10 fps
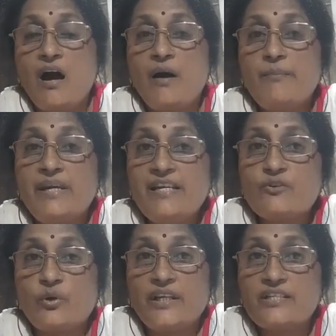Arm
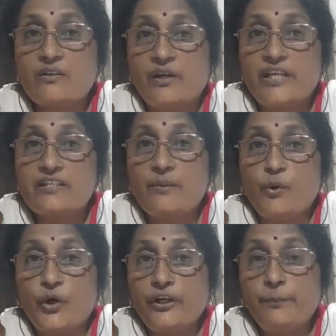means one is the
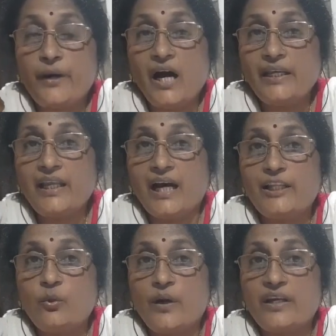body part, the
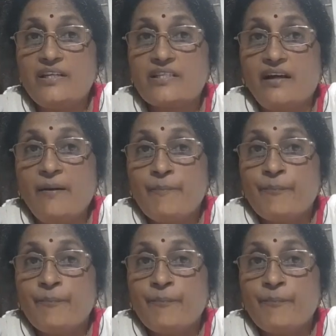other one is the